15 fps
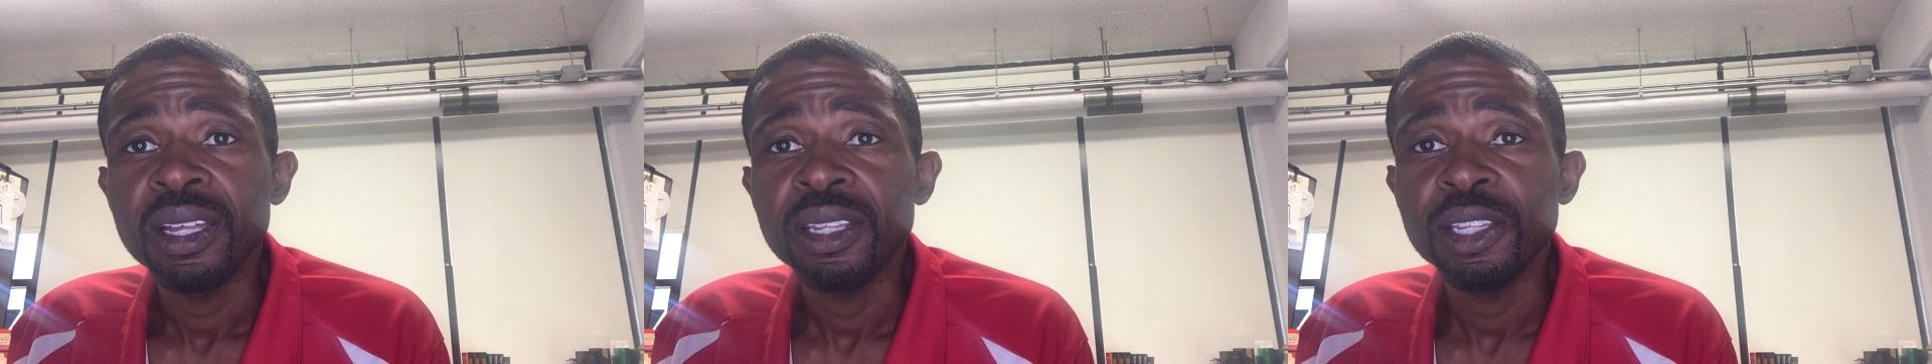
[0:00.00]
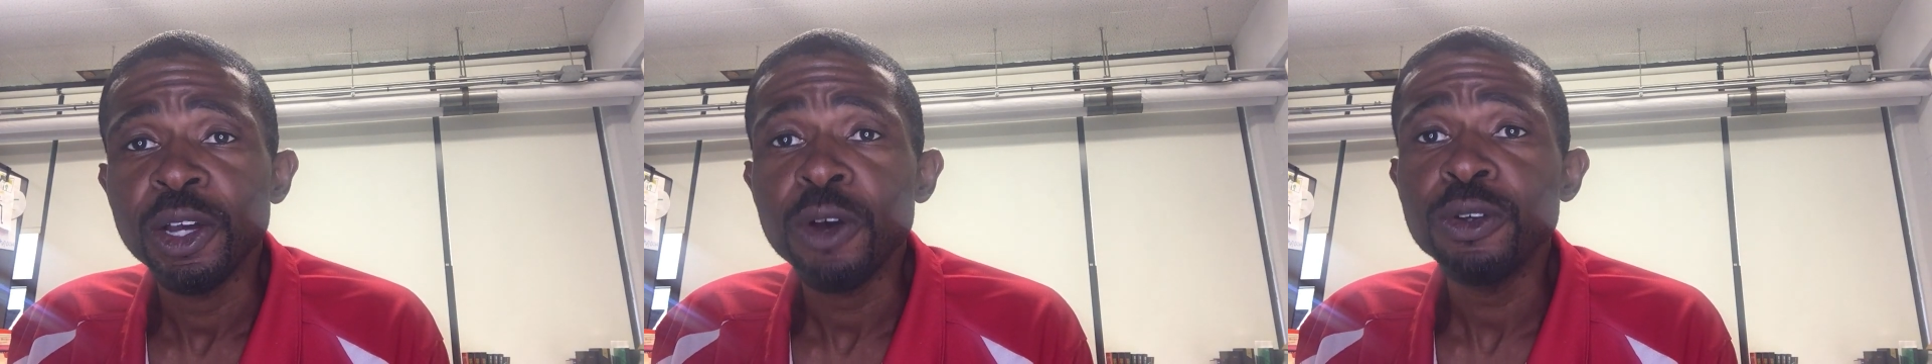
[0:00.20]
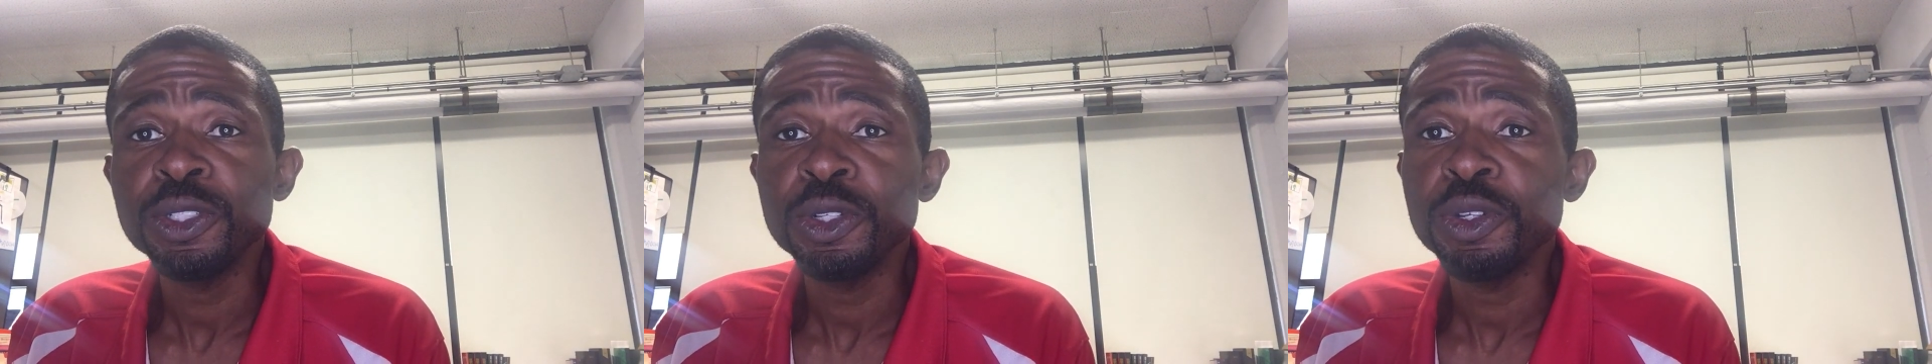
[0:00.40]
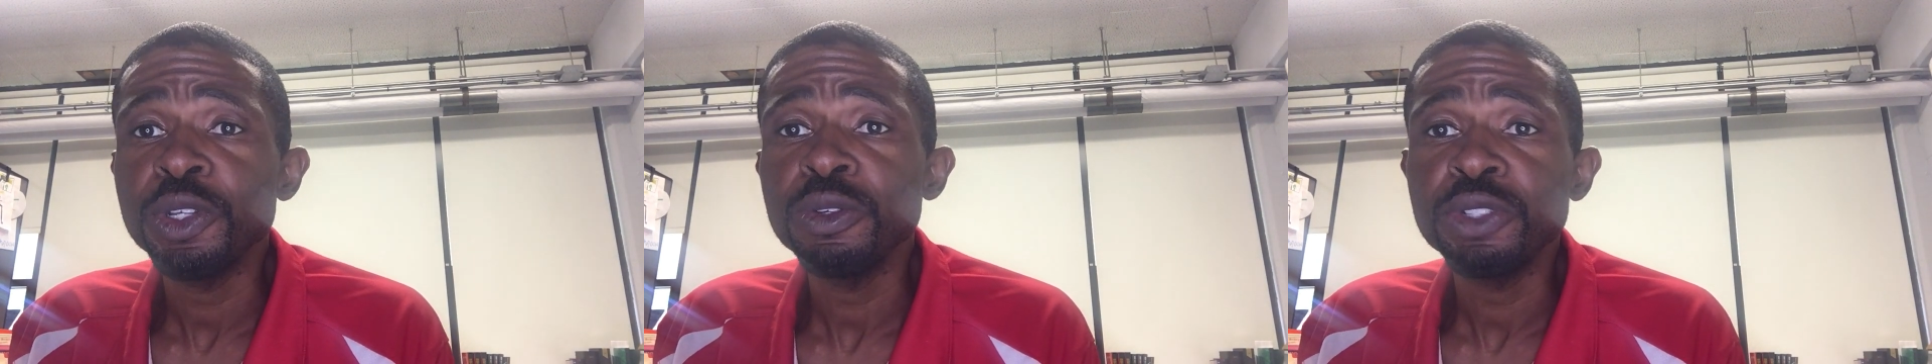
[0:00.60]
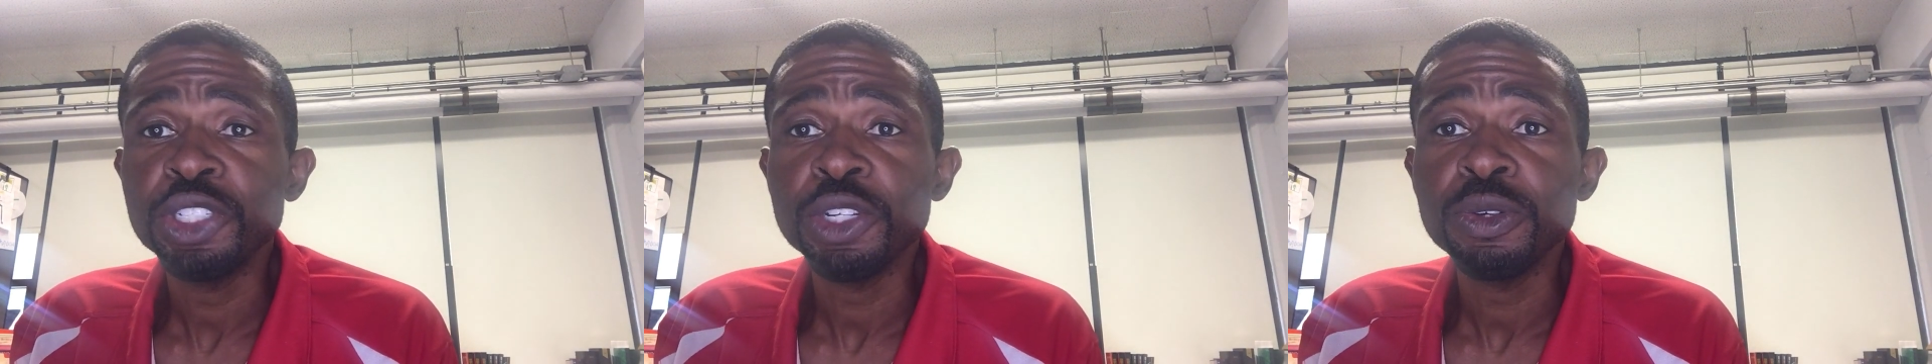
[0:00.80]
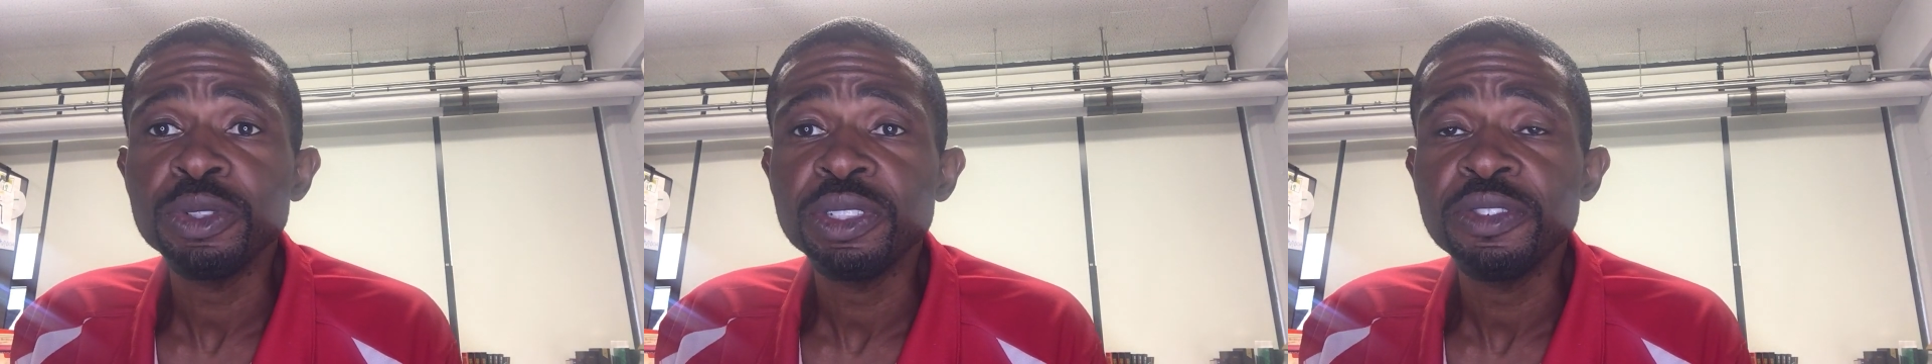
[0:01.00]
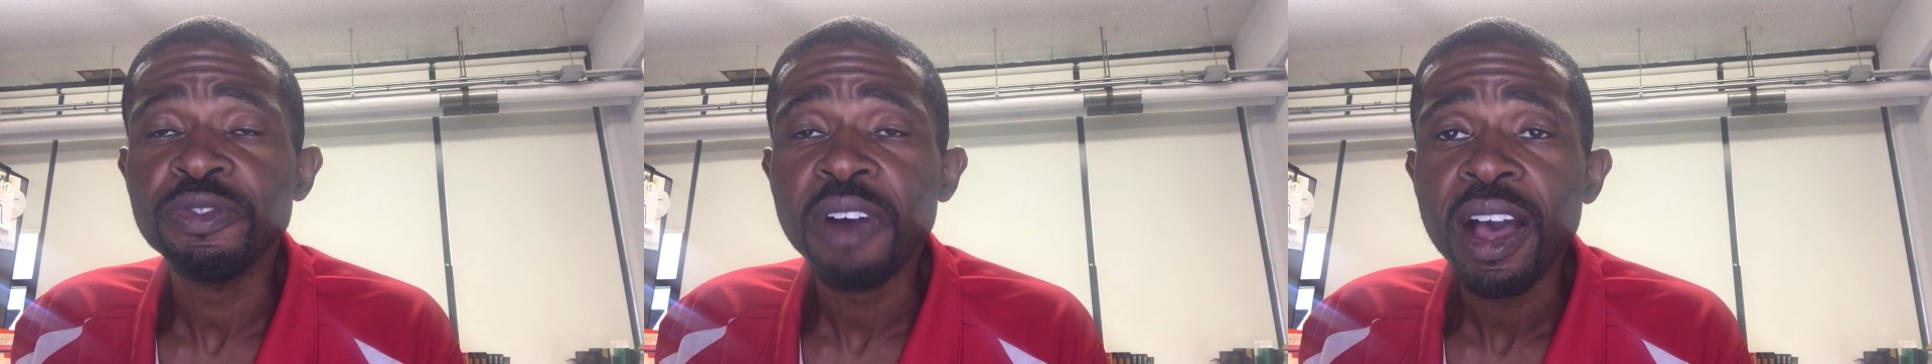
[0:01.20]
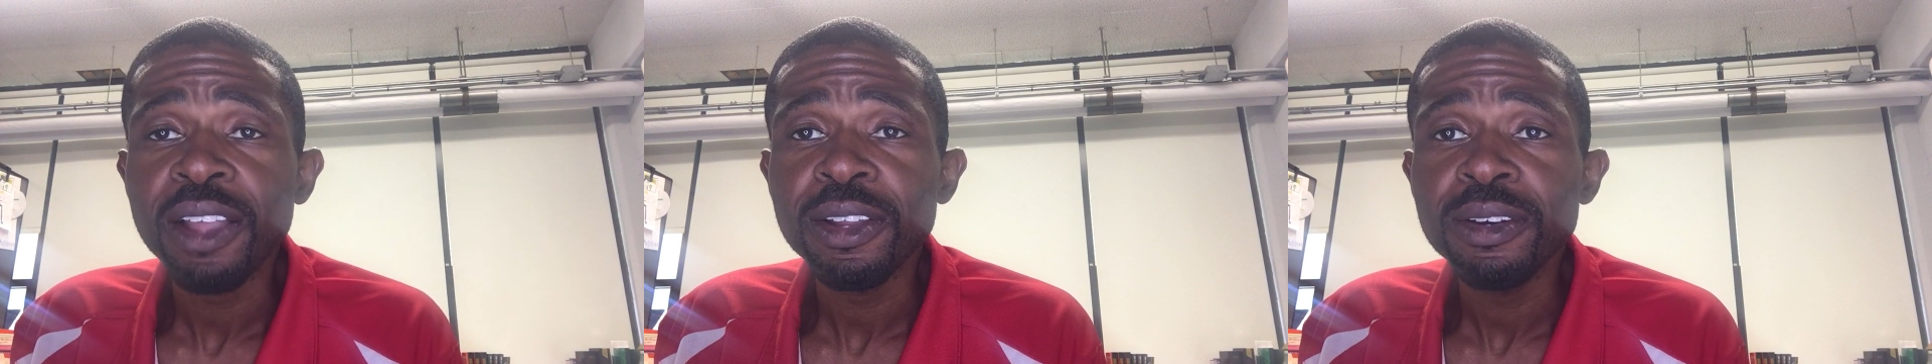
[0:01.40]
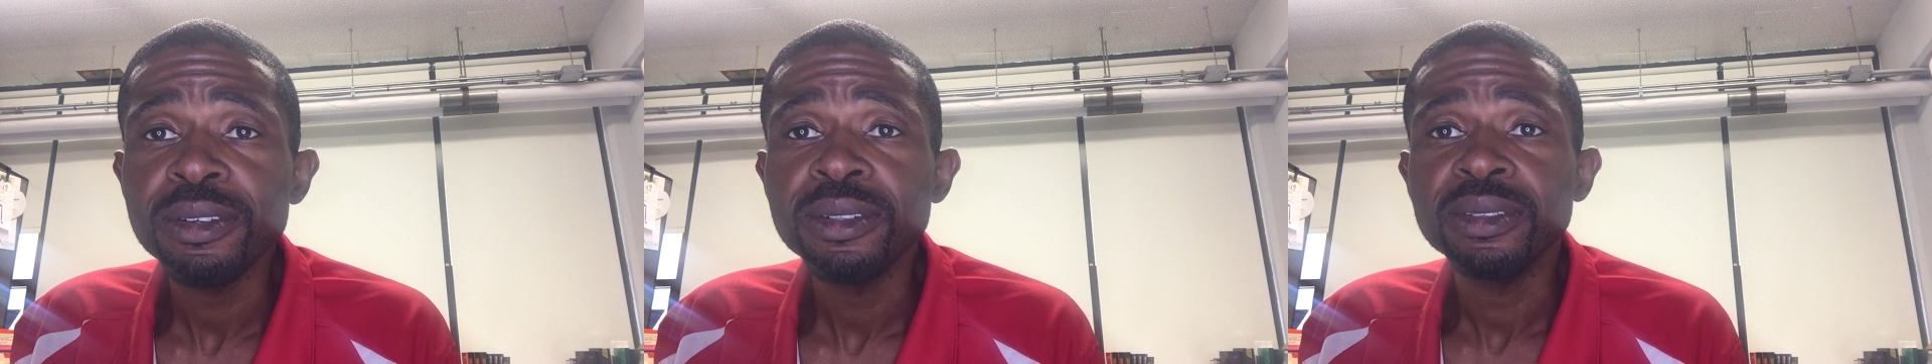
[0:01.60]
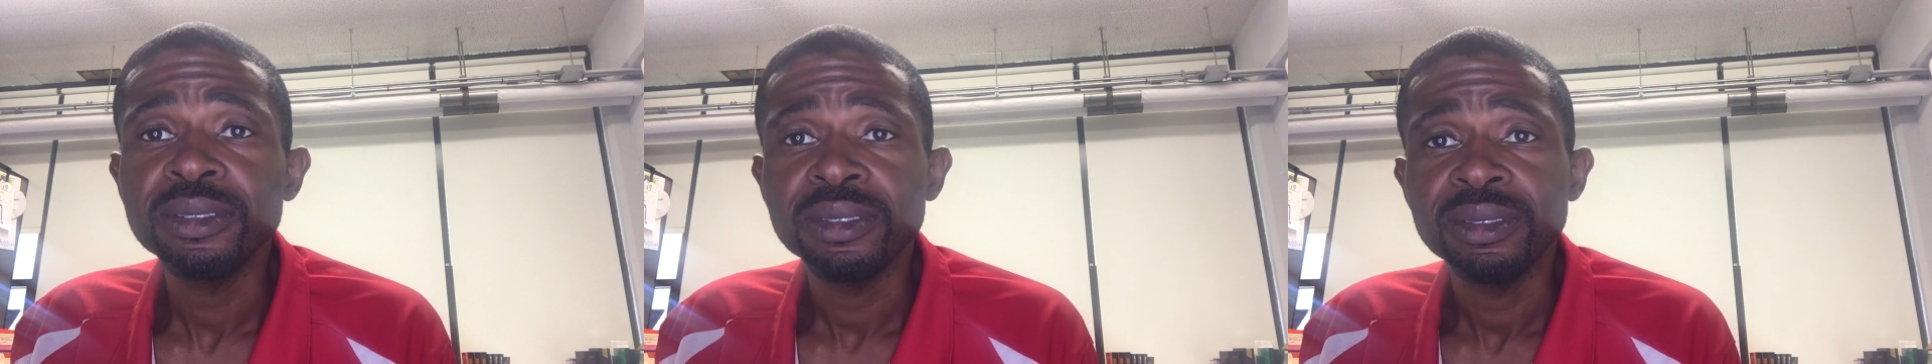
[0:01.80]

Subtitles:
Those who you choose to follow,